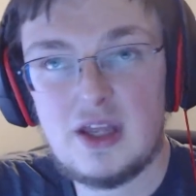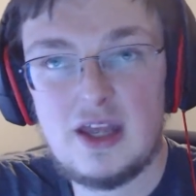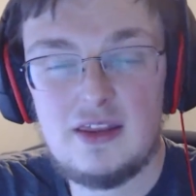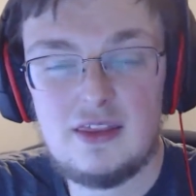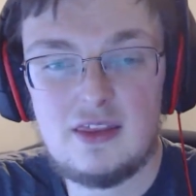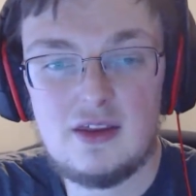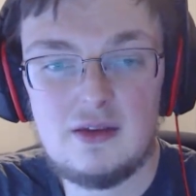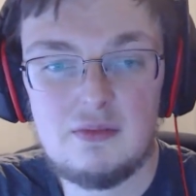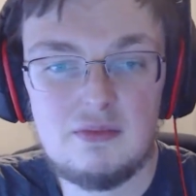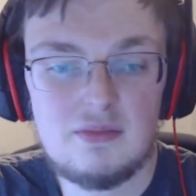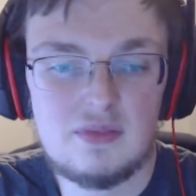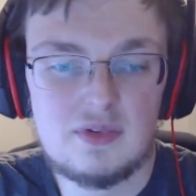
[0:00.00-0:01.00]
and
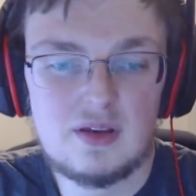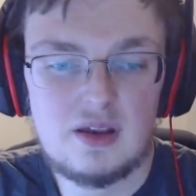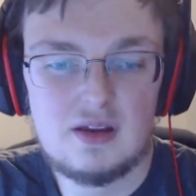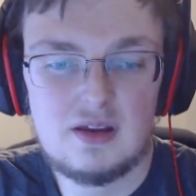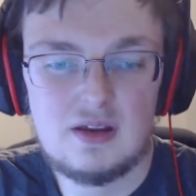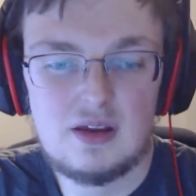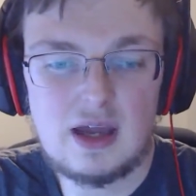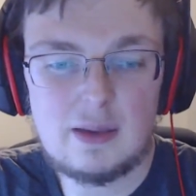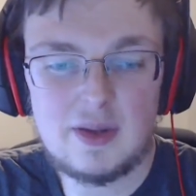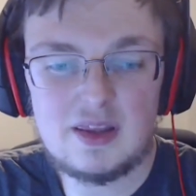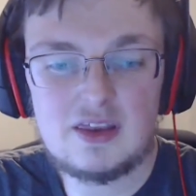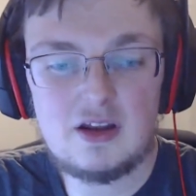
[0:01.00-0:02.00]
the, I
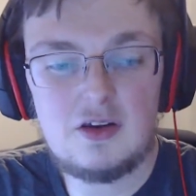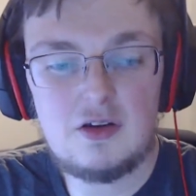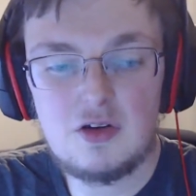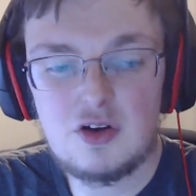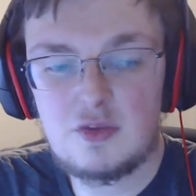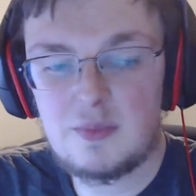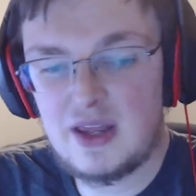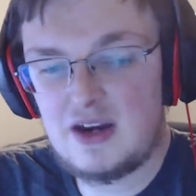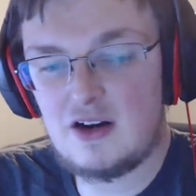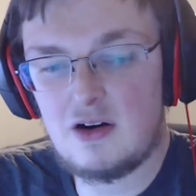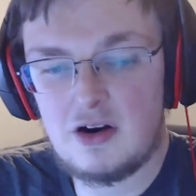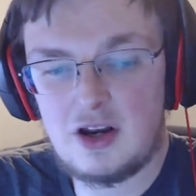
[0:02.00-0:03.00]
mean, the, you could have made
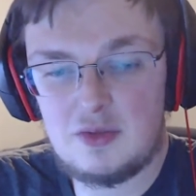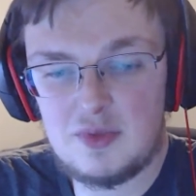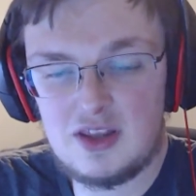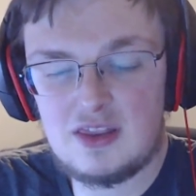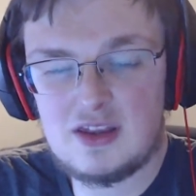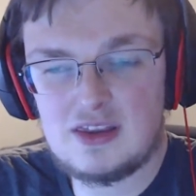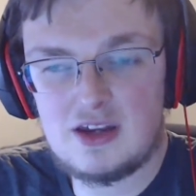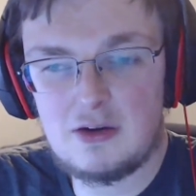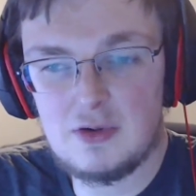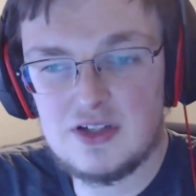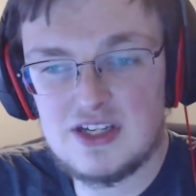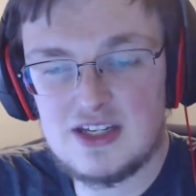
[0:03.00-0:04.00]
an argument that there
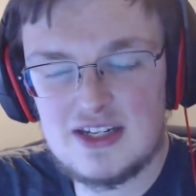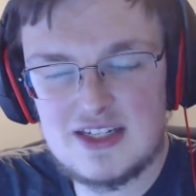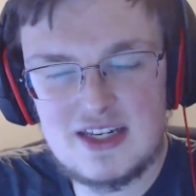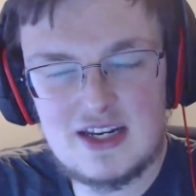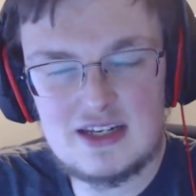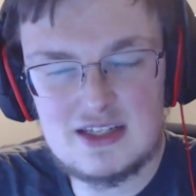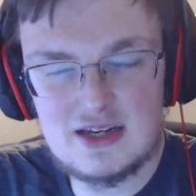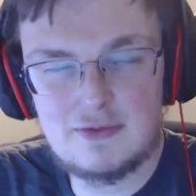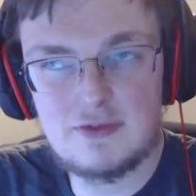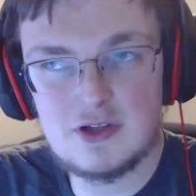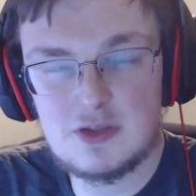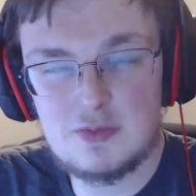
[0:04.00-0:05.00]
was a distinct difference